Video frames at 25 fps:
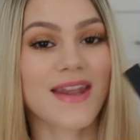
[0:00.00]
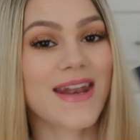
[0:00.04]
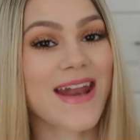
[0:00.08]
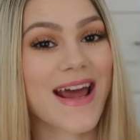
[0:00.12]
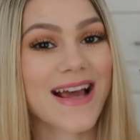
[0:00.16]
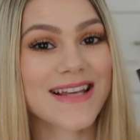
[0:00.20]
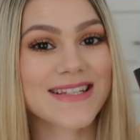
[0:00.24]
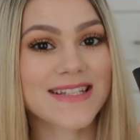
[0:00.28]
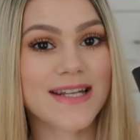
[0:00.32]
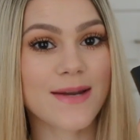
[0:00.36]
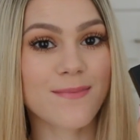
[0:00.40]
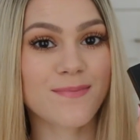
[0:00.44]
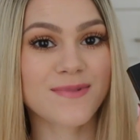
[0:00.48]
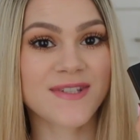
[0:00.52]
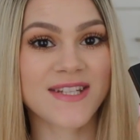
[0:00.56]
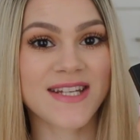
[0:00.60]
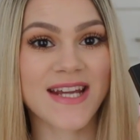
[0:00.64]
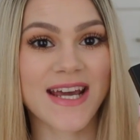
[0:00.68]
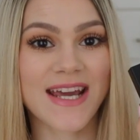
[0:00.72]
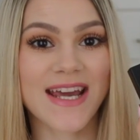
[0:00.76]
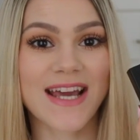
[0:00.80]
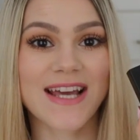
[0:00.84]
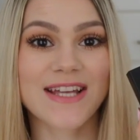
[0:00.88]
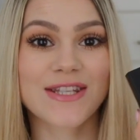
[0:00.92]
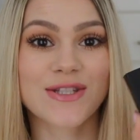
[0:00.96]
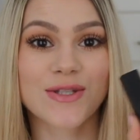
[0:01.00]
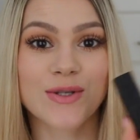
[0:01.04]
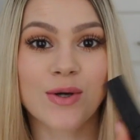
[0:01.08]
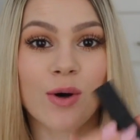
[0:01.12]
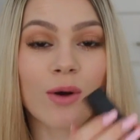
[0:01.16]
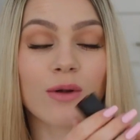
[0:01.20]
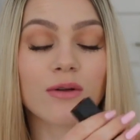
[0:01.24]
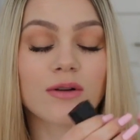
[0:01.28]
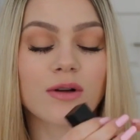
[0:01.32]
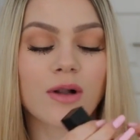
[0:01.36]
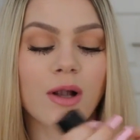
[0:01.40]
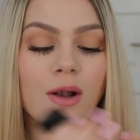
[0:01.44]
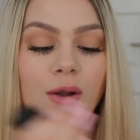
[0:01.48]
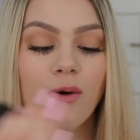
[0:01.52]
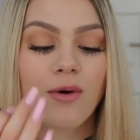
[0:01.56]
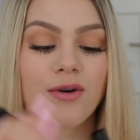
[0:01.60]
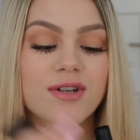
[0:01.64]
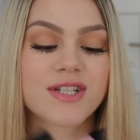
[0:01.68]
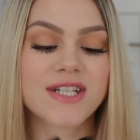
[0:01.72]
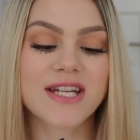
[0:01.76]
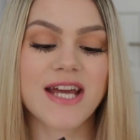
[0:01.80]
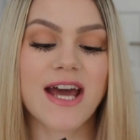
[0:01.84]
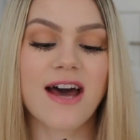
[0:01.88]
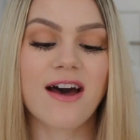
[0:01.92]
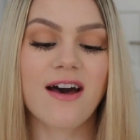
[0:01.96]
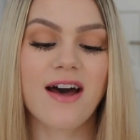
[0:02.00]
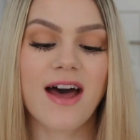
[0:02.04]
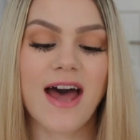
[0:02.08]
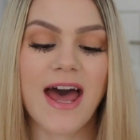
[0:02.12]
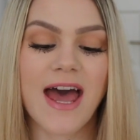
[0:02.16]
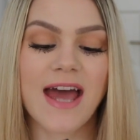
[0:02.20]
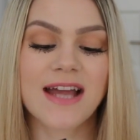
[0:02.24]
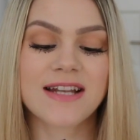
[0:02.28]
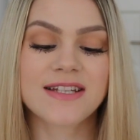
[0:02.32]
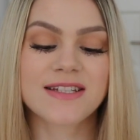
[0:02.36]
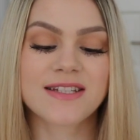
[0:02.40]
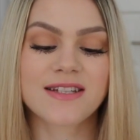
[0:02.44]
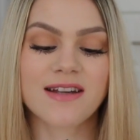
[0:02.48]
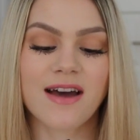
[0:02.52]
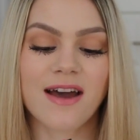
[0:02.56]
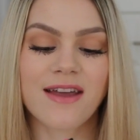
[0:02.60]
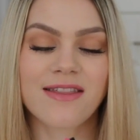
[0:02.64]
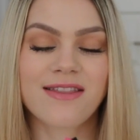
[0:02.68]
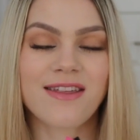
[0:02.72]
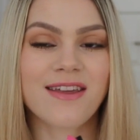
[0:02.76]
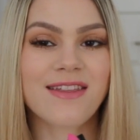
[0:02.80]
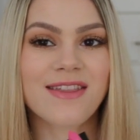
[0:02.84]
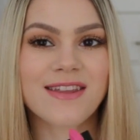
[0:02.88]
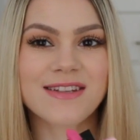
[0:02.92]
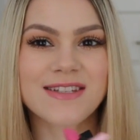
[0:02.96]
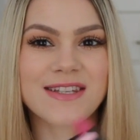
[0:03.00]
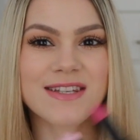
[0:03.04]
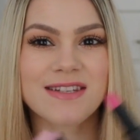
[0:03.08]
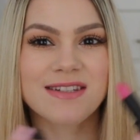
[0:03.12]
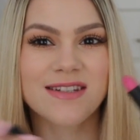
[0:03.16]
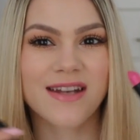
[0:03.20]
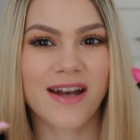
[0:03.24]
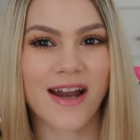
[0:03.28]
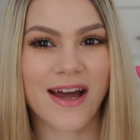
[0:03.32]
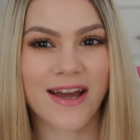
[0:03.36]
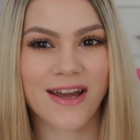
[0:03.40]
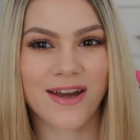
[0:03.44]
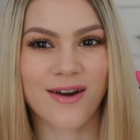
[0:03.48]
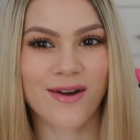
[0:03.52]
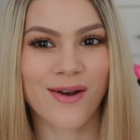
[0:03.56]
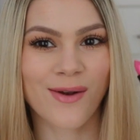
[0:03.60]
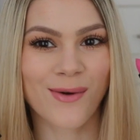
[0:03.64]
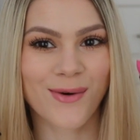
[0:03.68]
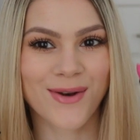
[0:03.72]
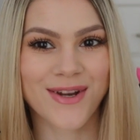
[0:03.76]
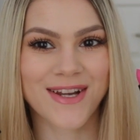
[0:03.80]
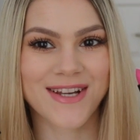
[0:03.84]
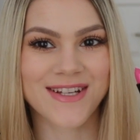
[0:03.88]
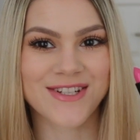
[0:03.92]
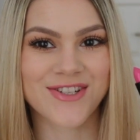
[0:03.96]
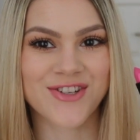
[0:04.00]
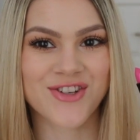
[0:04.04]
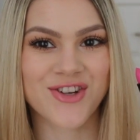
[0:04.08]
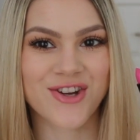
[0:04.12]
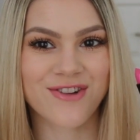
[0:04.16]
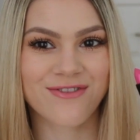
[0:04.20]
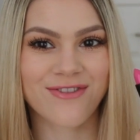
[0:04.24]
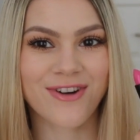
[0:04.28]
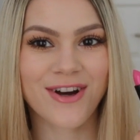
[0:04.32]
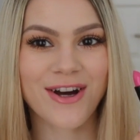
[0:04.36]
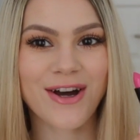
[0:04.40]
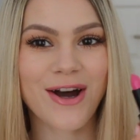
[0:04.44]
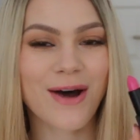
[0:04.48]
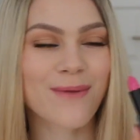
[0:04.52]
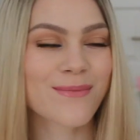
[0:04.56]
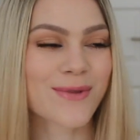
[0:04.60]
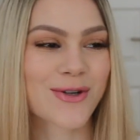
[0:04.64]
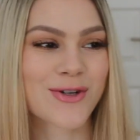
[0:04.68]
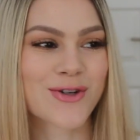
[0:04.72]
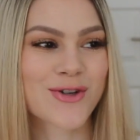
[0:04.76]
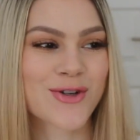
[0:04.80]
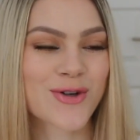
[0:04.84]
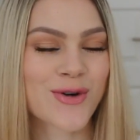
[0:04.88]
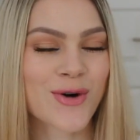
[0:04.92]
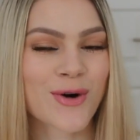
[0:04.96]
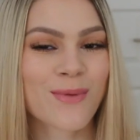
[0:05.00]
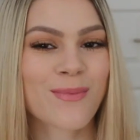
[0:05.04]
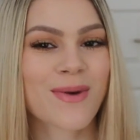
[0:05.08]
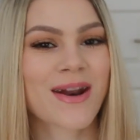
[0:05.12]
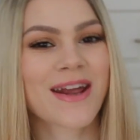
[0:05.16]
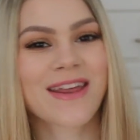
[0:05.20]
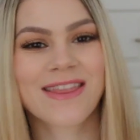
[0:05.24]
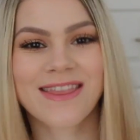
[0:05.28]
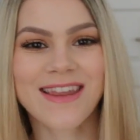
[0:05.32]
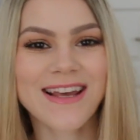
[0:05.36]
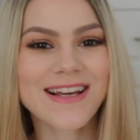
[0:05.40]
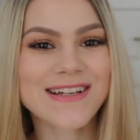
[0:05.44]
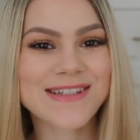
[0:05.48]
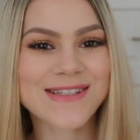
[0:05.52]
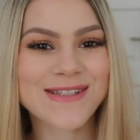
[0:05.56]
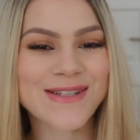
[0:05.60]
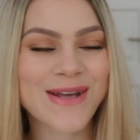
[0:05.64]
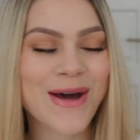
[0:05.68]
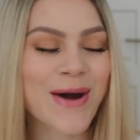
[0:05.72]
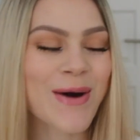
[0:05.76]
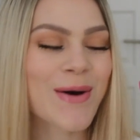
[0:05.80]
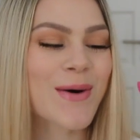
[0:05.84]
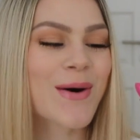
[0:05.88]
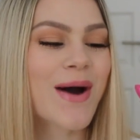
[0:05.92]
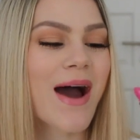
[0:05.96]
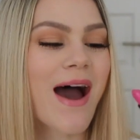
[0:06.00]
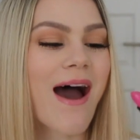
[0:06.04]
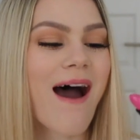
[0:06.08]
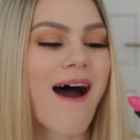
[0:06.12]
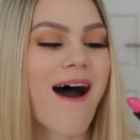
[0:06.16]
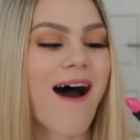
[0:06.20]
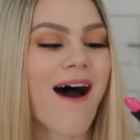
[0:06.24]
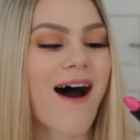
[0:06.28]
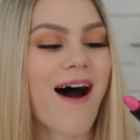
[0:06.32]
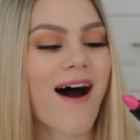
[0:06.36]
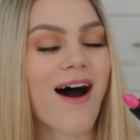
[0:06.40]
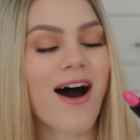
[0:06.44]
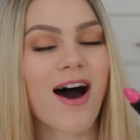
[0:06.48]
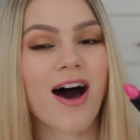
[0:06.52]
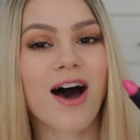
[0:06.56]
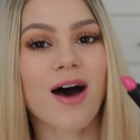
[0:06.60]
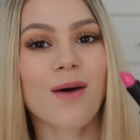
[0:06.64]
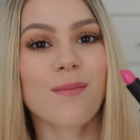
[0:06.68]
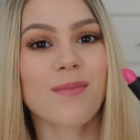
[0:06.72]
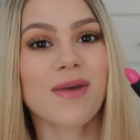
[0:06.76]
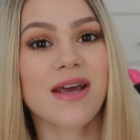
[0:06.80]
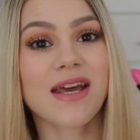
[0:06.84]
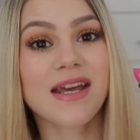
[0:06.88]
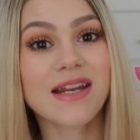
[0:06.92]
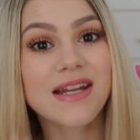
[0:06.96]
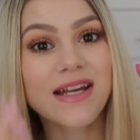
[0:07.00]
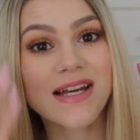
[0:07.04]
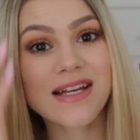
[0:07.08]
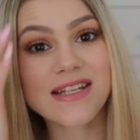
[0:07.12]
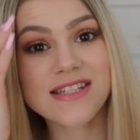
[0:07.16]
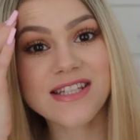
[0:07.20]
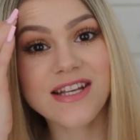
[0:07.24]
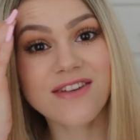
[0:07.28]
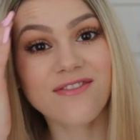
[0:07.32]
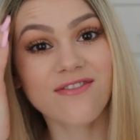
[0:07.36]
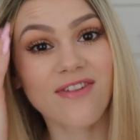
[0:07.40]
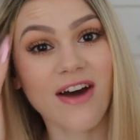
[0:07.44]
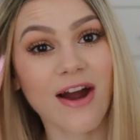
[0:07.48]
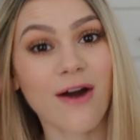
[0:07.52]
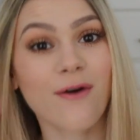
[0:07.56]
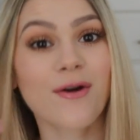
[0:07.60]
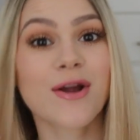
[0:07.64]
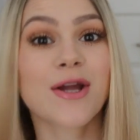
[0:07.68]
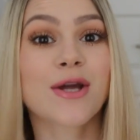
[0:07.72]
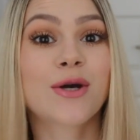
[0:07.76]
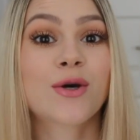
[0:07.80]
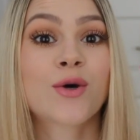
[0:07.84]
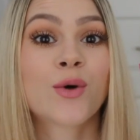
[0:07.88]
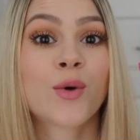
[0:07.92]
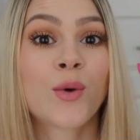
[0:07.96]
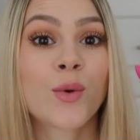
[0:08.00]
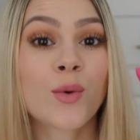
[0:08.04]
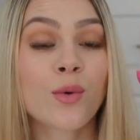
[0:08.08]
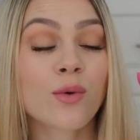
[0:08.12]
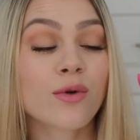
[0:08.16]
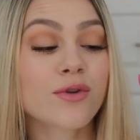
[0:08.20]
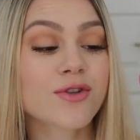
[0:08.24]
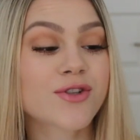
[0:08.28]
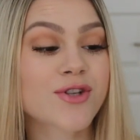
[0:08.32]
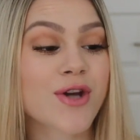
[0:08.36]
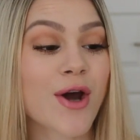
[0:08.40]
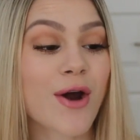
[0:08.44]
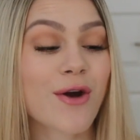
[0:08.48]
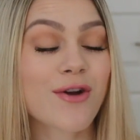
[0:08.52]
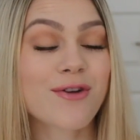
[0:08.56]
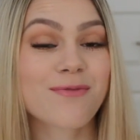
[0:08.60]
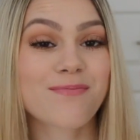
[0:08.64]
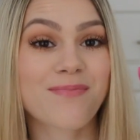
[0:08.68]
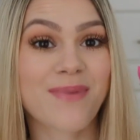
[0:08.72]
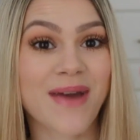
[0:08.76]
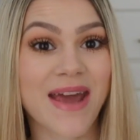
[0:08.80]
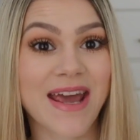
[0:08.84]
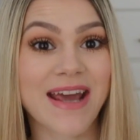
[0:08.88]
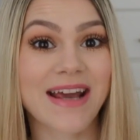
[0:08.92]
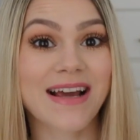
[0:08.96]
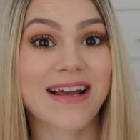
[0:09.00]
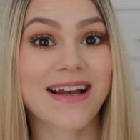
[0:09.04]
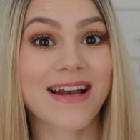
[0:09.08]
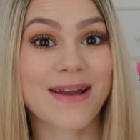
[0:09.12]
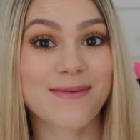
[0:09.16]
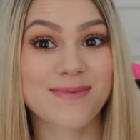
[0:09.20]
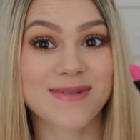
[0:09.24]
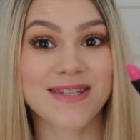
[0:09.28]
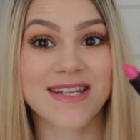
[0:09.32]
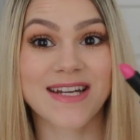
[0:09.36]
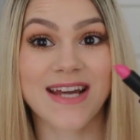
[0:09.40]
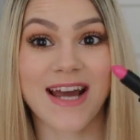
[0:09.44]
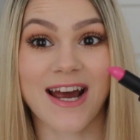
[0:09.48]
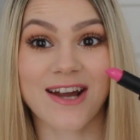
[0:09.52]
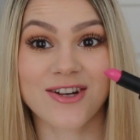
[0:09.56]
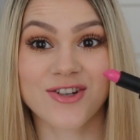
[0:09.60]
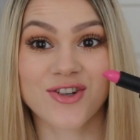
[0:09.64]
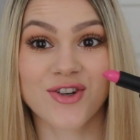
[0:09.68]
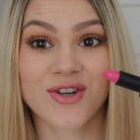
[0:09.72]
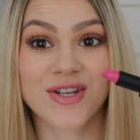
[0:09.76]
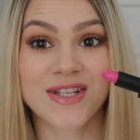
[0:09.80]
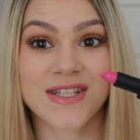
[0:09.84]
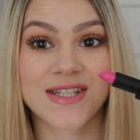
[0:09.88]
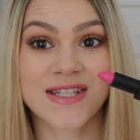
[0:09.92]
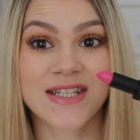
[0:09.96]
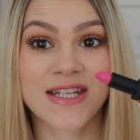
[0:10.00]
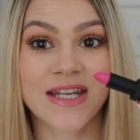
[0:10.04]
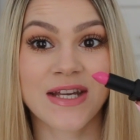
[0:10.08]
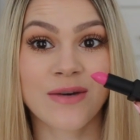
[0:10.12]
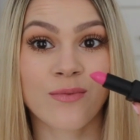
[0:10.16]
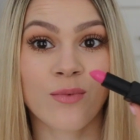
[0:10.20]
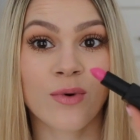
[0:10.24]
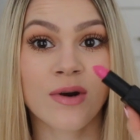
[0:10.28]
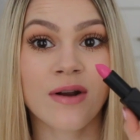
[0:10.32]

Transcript: The next lipstick is called Claudia, and I think this is like Claudia's shipper. I'm not sure, but I think so. It is a very cool toned pink lipstick, as you can see.